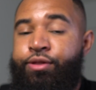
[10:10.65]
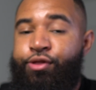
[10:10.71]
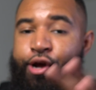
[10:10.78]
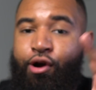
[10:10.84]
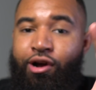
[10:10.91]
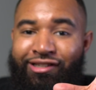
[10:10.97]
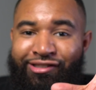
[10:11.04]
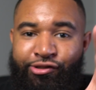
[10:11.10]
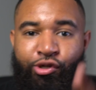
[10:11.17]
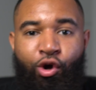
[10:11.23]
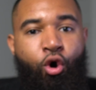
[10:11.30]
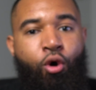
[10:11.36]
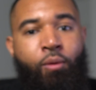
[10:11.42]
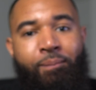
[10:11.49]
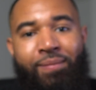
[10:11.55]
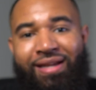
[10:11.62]
There are
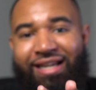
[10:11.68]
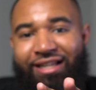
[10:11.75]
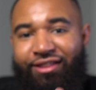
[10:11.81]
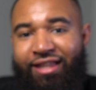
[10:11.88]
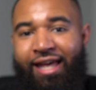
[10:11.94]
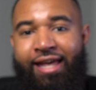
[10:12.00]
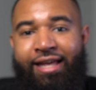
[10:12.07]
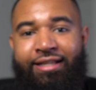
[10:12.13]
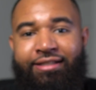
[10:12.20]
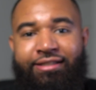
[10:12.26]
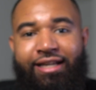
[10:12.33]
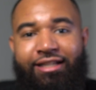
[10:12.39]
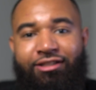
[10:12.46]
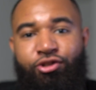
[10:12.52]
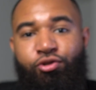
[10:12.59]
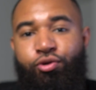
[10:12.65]
so many things
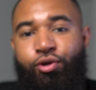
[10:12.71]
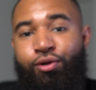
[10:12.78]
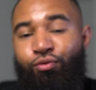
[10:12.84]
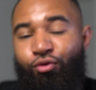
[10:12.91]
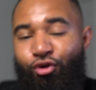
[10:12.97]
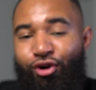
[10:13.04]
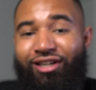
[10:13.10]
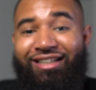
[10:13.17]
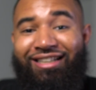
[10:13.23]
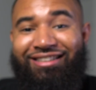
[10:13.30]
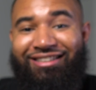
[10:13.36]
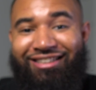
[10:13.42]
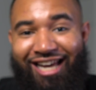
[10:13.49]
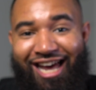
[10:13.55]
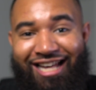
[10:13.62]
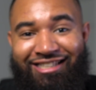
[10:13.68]
that you could really
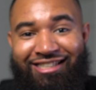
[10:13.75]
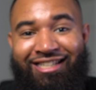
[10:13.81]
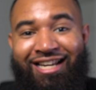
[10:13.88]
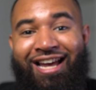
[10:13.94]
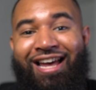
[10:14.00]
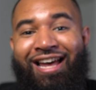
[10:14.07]
test